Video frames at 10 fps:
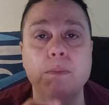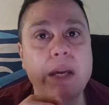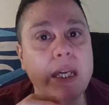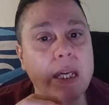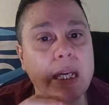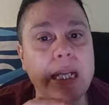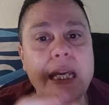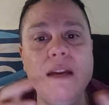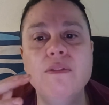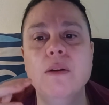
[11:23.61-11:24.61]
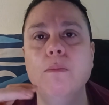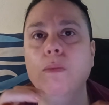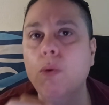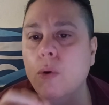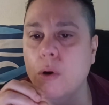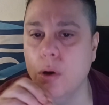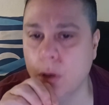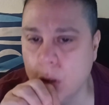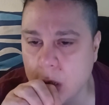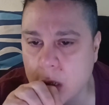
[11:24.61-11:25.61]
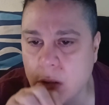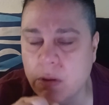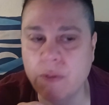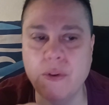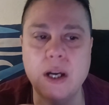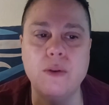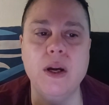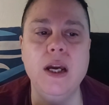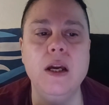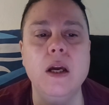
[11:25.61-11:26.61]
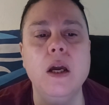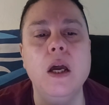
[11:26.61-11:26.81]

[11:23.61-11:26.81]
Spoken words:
making it even more defined, right?